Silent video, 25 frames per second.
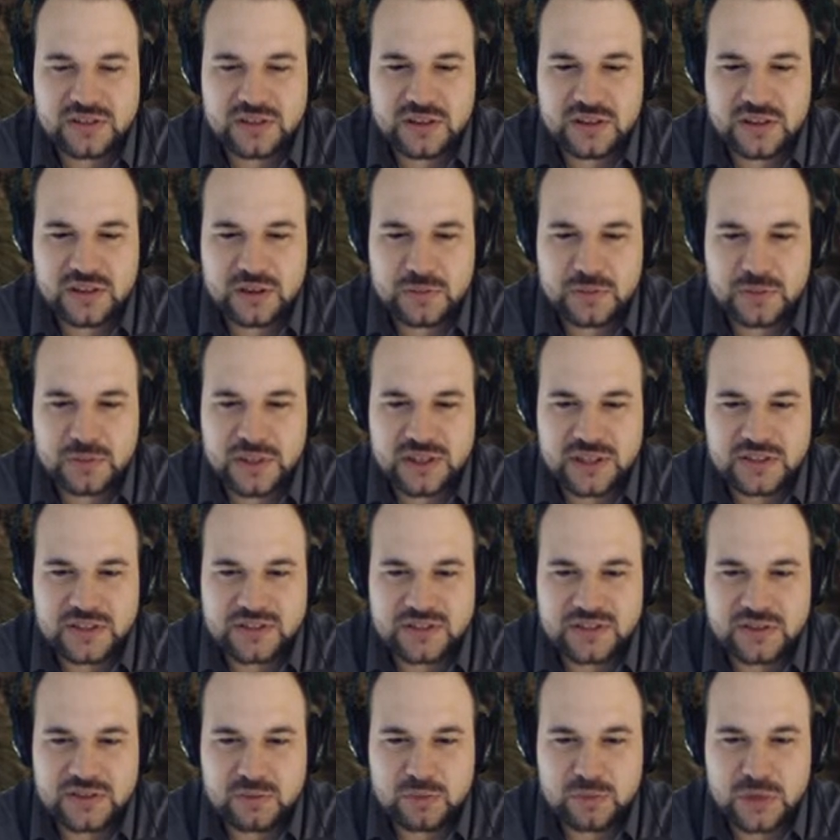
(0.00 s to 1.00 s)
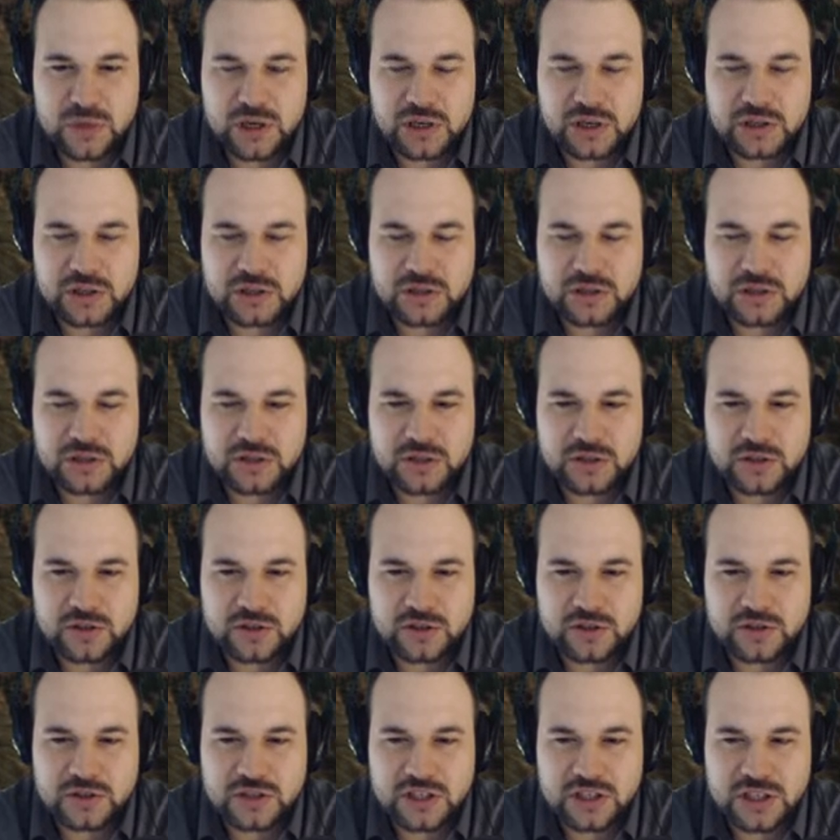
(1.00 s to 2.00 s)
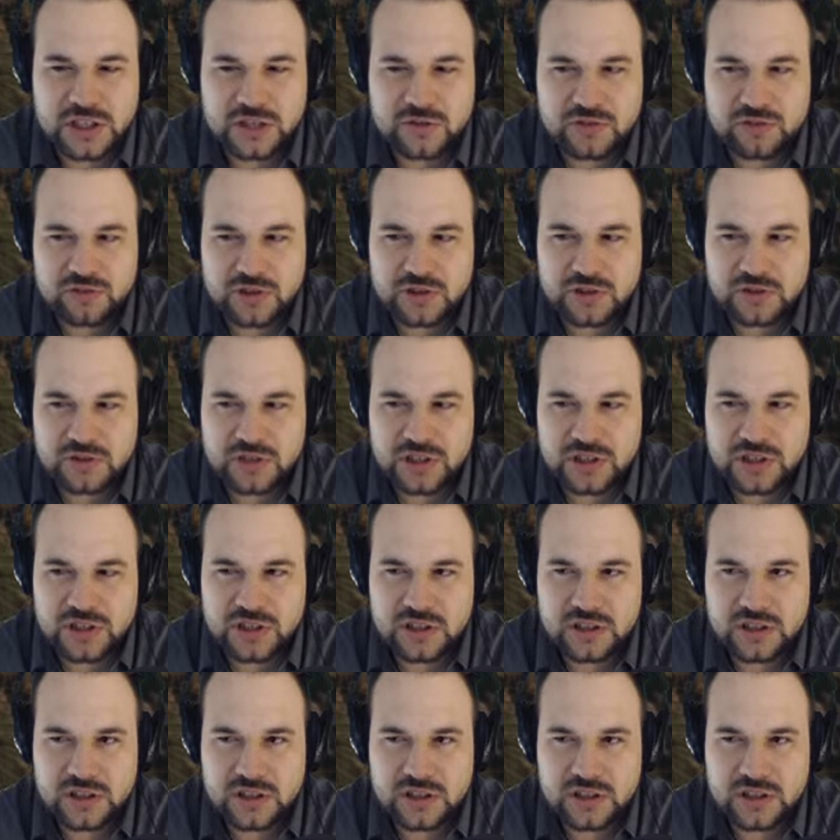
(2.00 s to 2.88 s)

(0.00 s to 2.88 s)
year begins in March, not January.